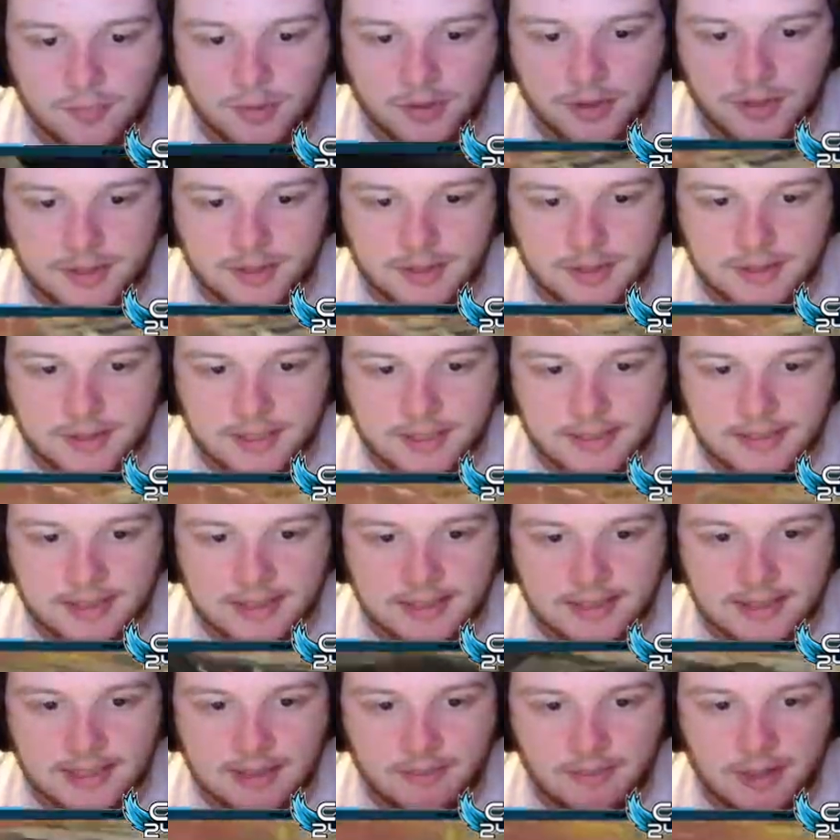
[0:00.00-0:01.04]
push. Since I see
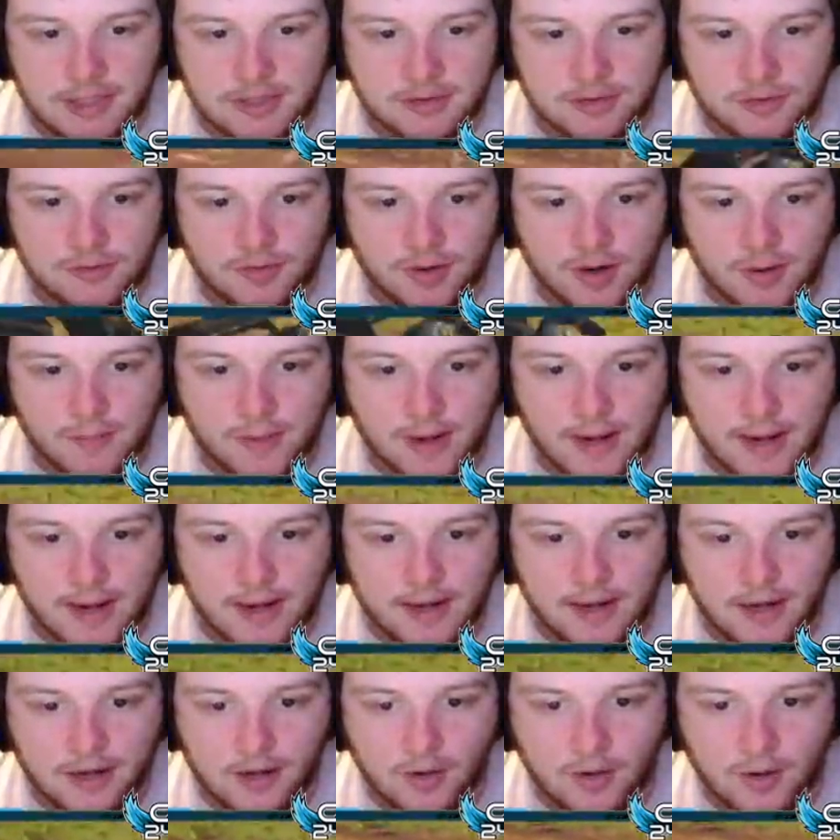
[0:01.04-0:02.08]
his teammates too far
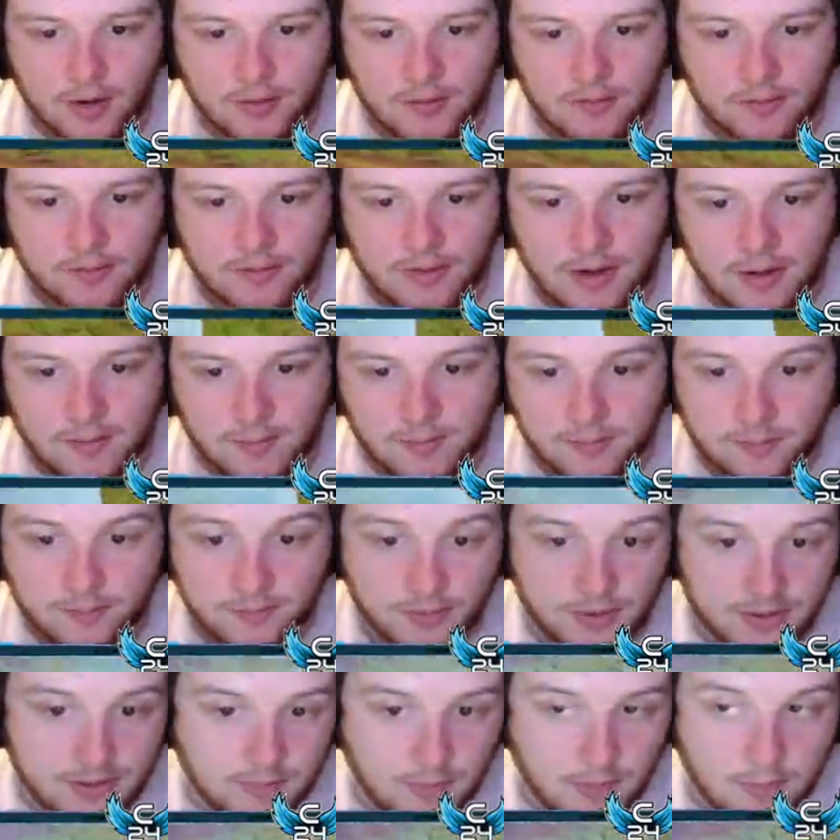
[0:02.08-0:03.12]
back, I go ahead and
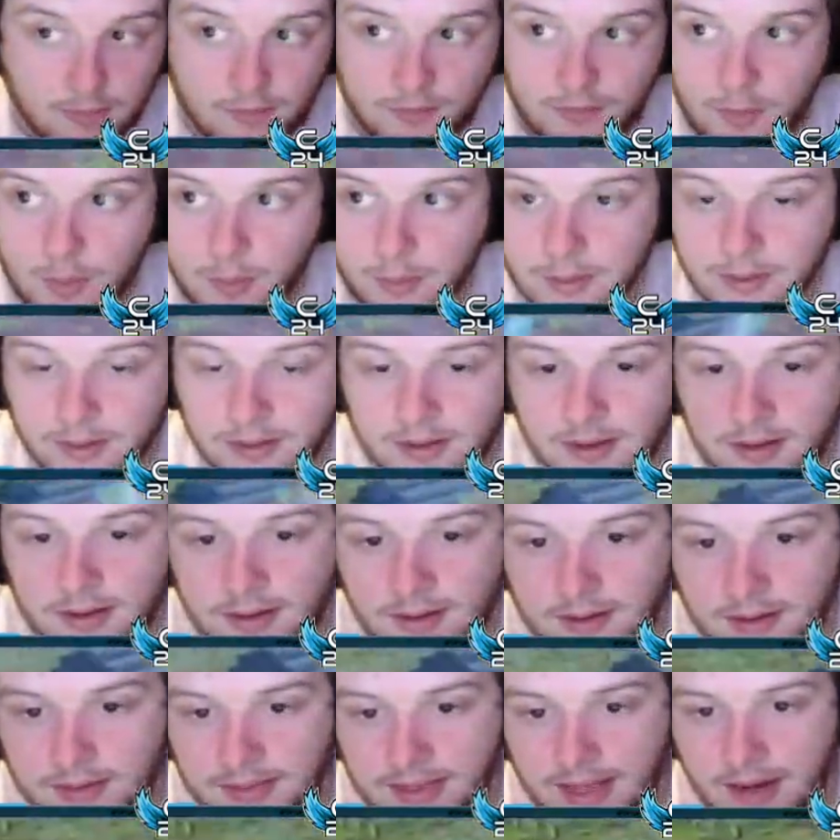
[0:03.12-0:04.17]
push bubble forward.
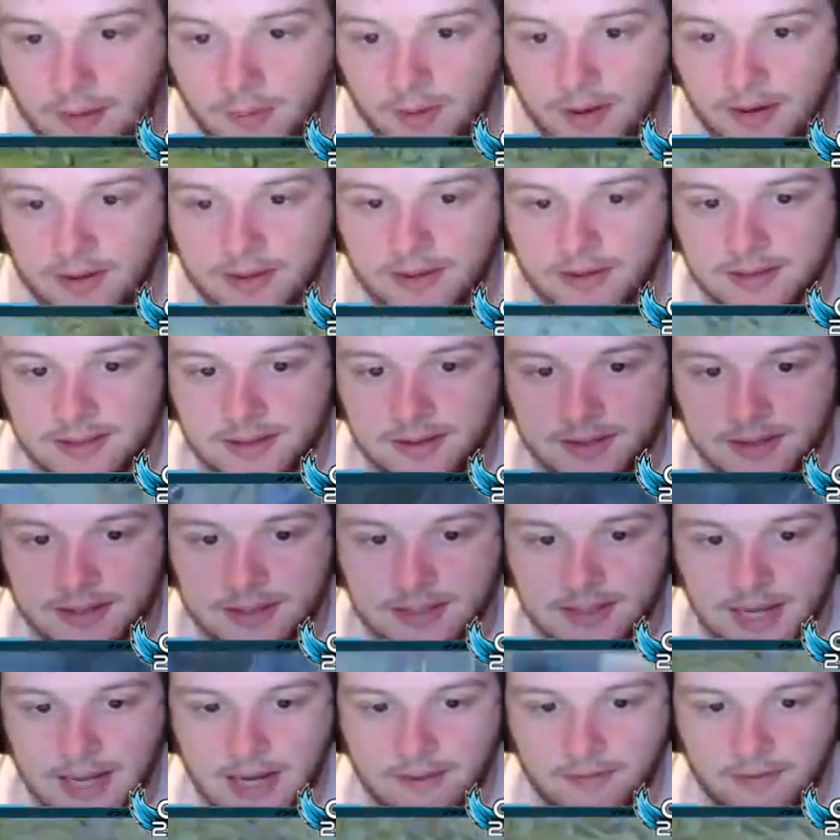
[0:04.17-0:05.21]
That way the seer does
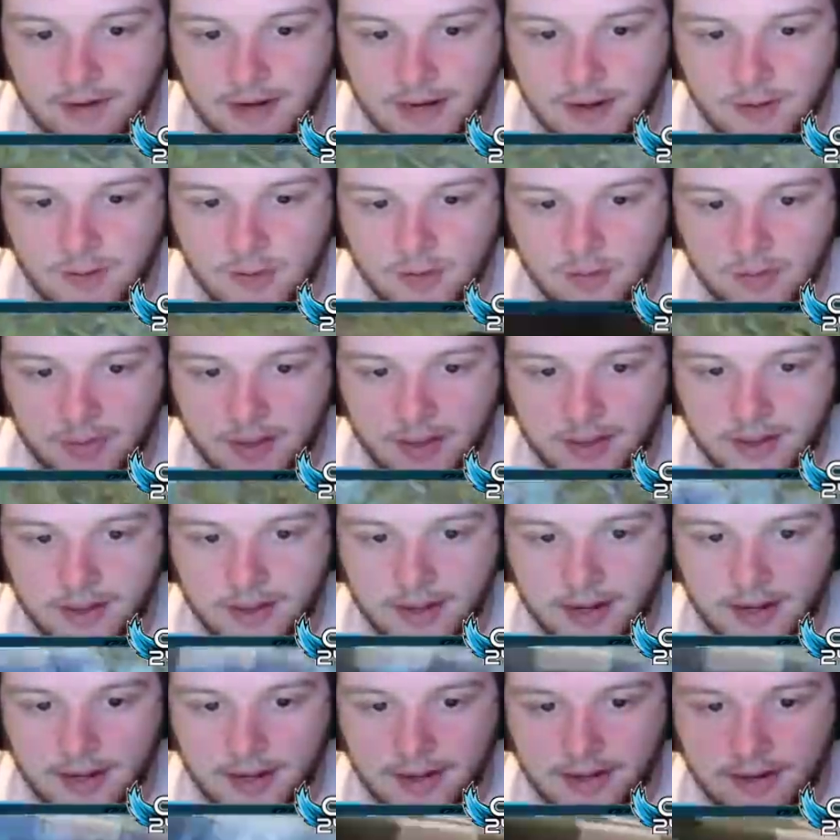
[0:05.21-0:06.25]
not have an angle on me,
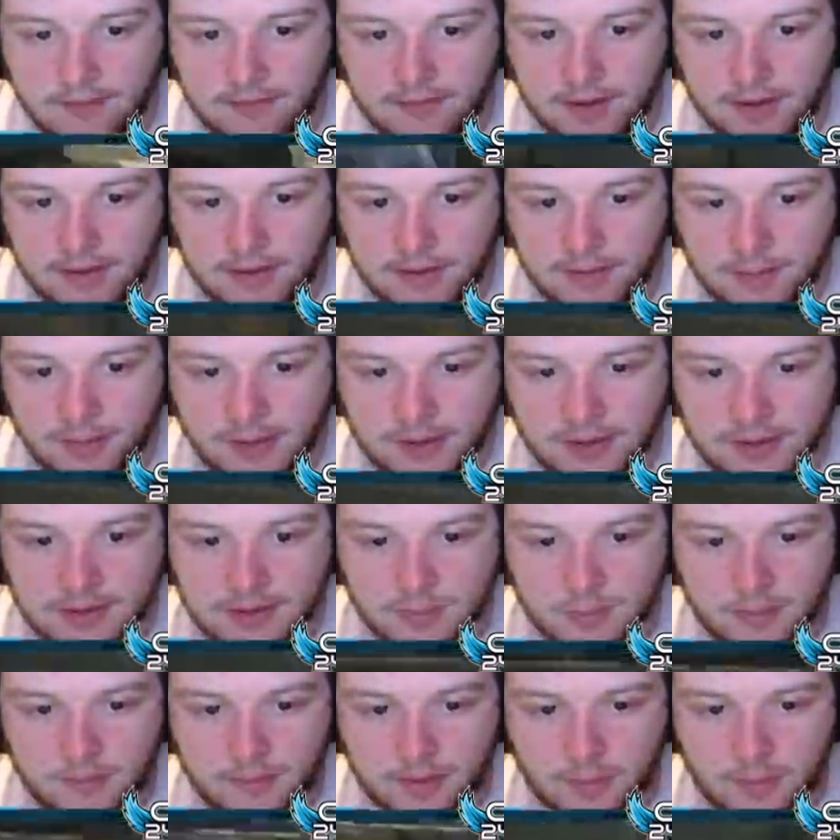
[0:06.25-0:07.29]
and I have nothing but this
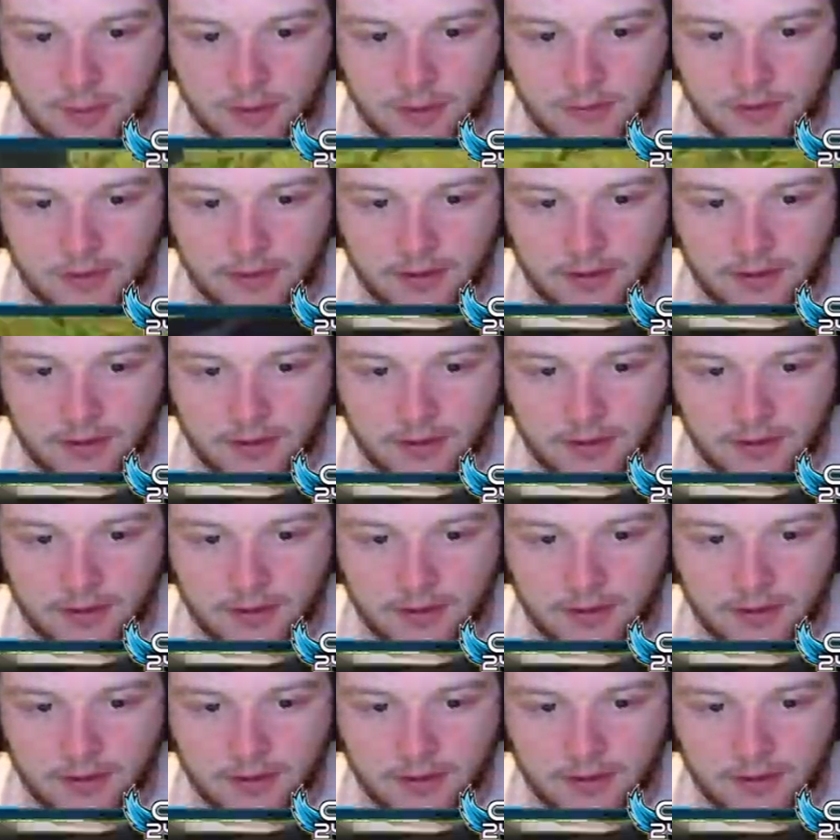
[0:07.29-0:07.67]
1v1 right